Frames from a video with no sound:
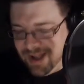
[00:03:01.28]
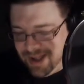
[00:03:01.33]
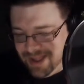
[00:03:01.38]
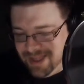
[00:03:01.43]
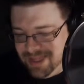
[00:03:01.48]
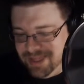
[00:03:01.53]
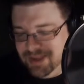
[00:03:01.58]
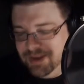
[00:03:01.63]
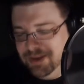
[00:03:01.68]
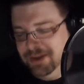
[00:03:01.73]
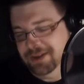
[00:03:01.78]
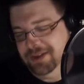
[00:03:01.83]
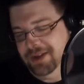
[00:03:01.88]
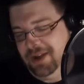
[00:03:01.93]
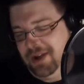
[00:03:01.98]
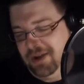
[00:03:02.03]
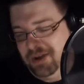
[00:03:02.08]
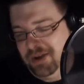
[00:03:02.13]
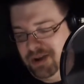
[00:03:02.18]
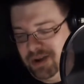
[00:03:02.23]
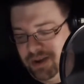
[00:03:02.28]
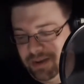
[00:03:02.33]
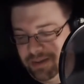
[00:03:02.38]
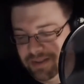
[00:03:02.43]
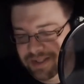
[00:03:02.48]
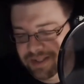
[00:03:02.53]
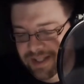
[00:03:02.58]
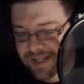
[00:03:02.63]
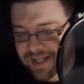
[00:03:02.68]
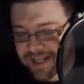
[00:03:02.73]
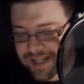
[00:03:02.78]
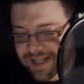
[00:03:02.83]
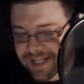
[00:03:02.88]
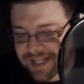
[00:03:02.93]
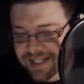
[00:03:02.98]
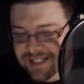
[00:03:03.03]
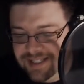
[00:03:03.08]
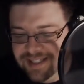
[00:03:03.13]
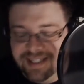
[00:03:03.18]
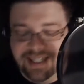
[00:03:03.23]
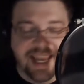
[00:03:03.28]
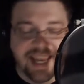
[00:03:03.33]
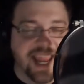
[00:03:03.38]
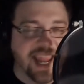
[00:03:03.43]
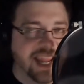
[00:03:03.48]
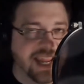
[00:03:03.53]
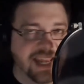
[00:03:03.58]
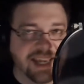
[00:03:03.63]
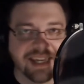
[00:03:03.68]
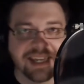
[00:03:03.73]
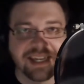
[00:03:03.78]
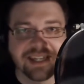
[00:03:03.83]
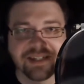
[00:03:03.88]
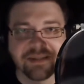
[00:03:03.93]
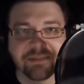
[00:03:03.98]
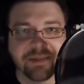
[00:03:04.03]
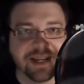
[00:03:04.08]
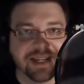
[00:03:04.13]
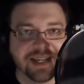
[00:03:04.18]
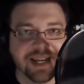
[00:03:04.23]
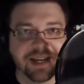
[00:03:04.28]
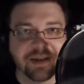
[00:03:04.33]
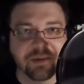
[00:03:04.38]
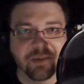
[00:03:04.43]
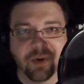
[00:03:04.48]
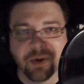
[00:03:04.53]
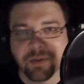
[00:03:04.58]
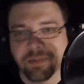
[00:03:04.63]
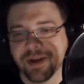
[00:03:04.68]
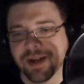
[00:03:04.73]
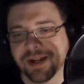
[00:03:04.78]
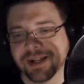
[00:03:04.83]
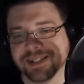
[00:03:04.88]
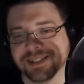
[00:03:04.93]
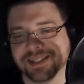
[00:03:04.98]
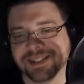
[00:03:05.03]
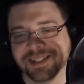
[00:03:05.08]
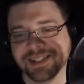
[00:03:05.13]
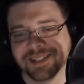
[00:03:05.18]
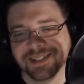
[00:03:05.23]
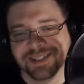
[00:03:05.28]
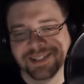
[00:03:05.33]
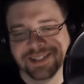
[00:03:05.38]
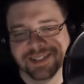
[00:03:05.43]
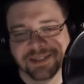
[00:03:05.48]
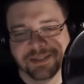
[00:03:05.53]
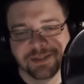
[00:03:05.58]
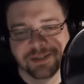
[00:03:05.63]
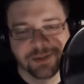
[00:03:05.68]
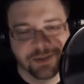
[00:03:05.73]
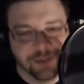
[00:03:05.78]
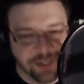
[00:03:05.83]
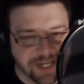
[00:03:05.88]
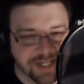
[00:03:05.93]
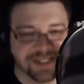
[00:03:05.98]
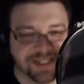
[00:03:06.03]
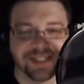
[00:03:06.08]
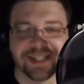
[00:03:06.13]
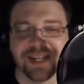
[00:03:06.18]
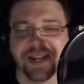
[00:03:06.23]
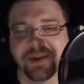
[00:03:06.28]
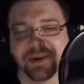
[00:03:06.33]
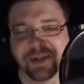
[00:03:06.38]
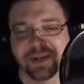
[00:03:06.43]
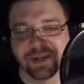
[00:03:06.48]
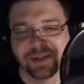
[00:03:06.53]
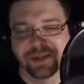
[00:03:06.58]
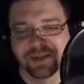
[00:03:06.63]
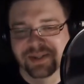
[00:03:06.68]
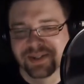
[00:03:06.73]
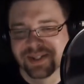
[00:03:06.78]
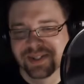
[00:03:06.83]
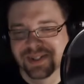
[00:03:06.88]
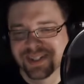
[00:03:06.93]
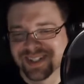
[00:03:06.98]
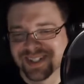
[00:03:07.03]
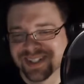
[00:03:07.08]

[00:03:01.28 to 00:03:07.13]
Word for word: other co-host is the Annie to my daddy Warbucks. Jason, how are you? Hey, at